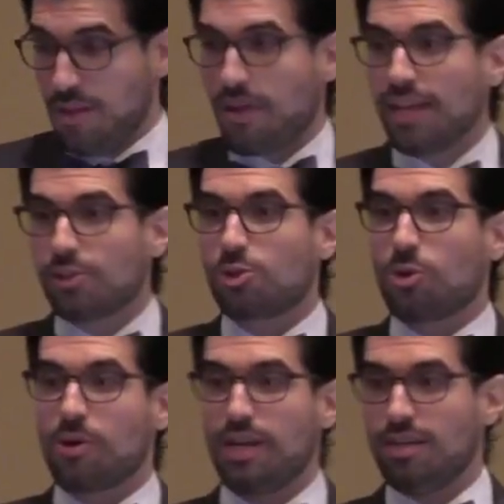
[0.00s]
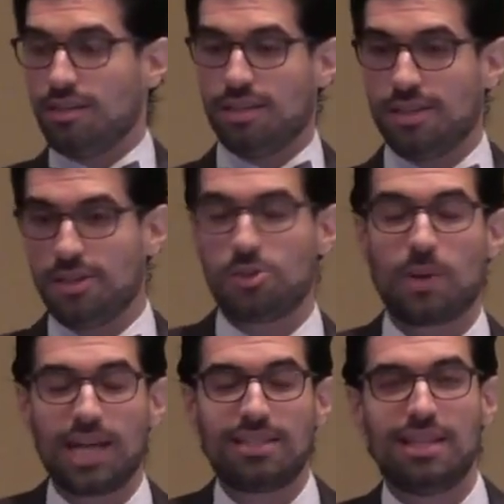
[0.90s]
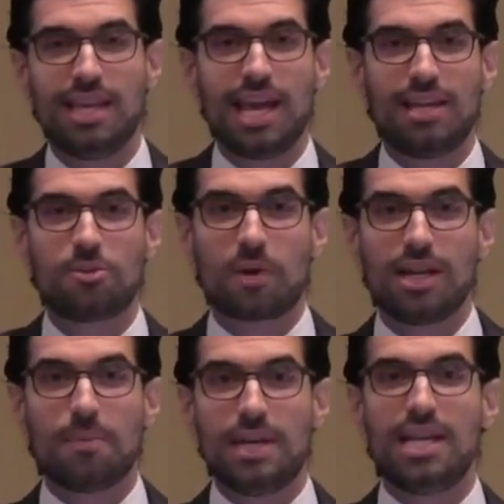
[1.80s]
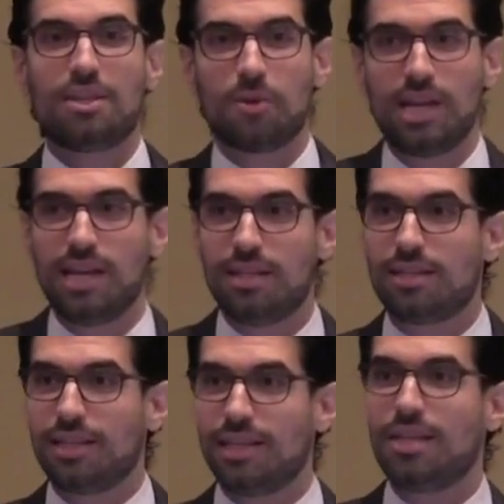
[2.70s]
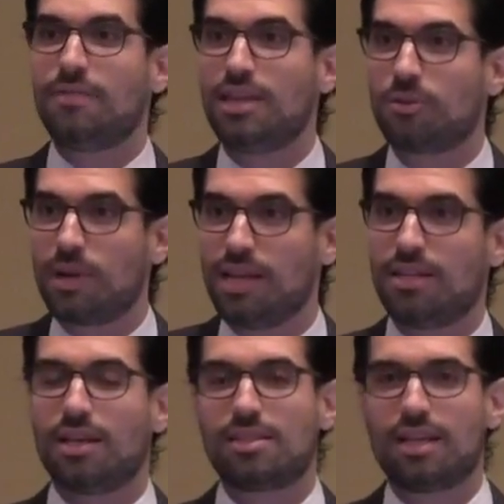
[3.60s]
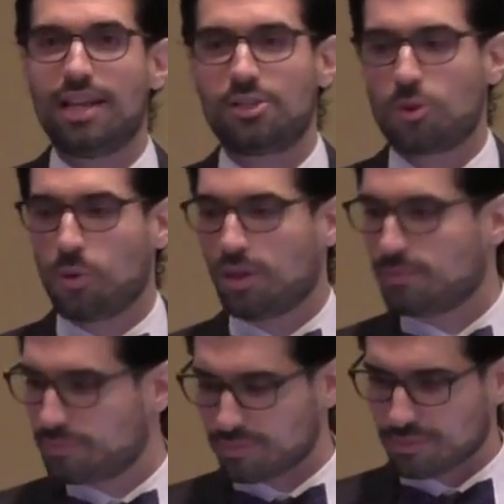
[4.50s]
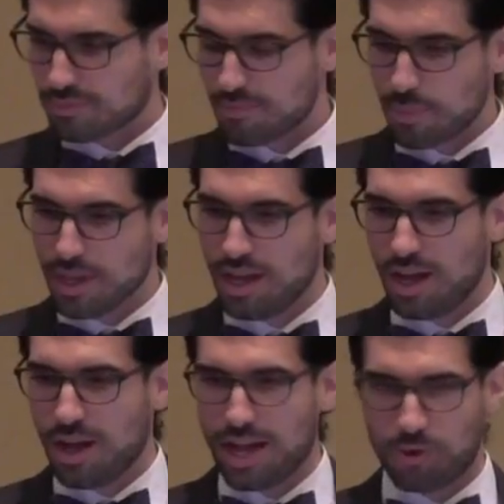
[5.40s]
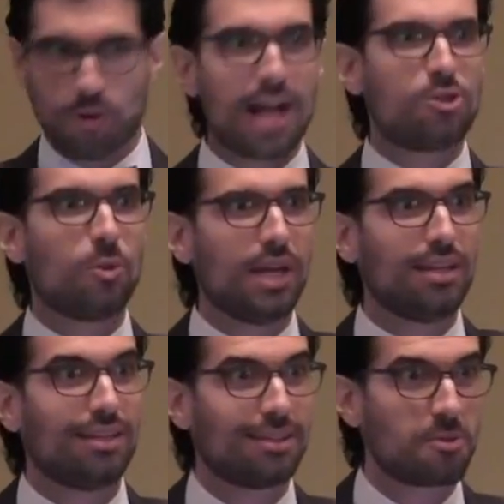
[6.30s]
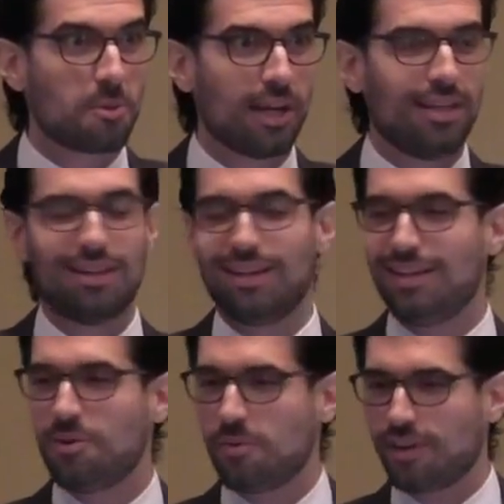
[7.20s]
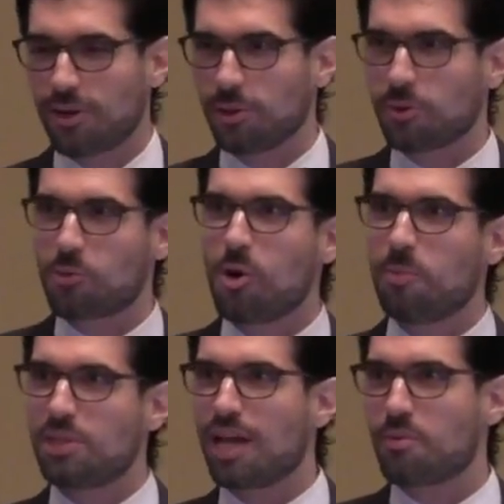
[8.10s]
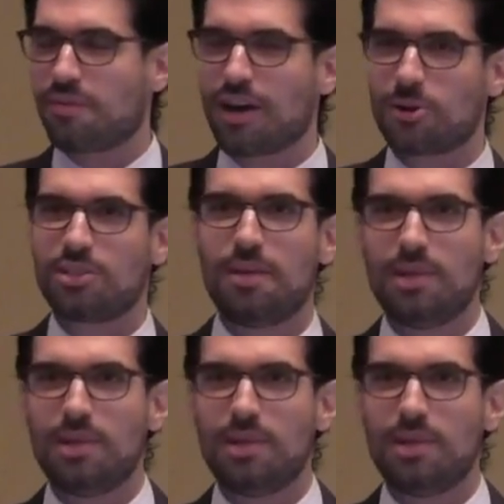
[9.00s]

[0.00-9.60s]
Final story. So I get to the end, right? I'm in eighth grade. At the end of eighth grade, Sunday school. I graduated, right? We've got our little robes on. We've got our